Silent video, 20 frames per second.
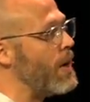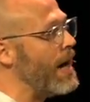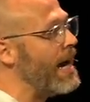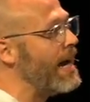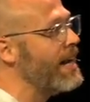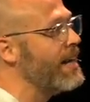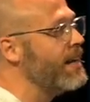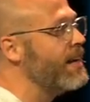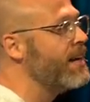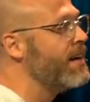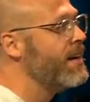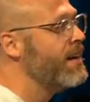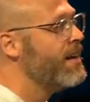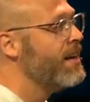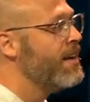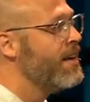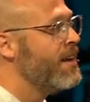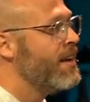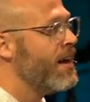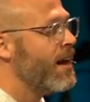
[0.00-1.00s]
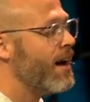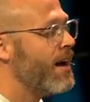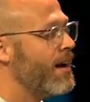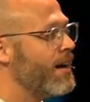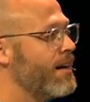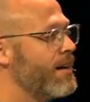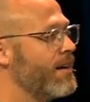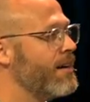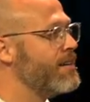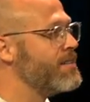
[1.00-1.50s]
Why
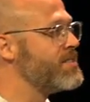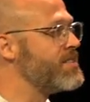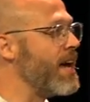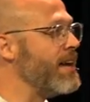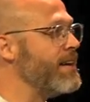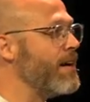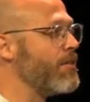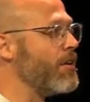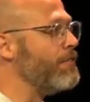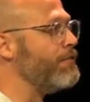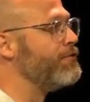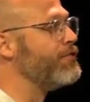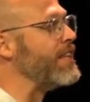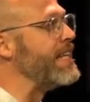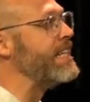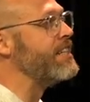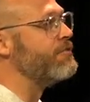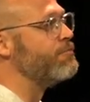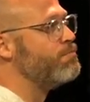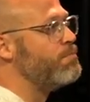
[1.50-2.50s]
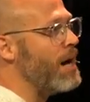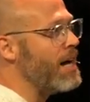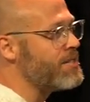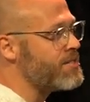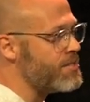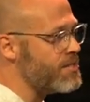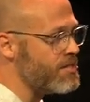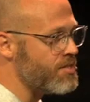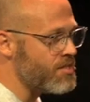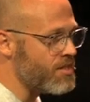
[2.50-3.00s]
send out a fleet of
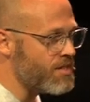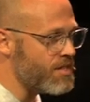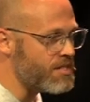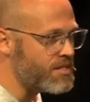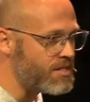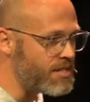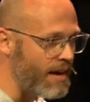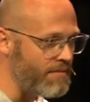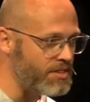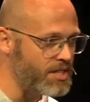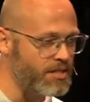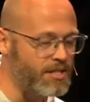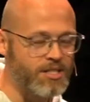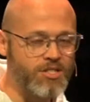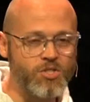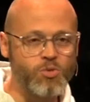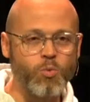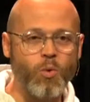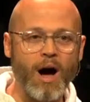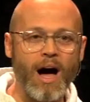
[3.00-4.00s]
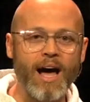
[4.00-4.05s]
buses in the 70s?